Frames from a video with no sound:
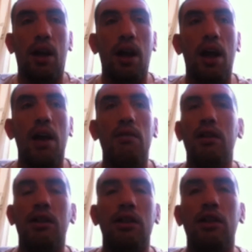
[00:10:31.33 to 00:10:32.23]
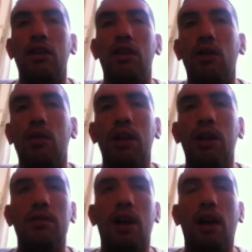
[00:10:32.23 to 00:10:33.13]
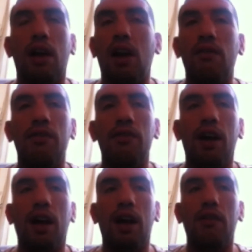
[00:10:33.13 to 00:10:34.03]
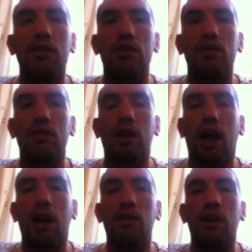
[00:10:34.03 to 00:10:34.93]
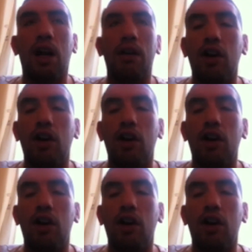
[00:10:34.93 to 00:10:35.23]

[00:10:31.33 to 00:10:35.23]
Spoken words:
You know what it is. Every fight I have, I haven't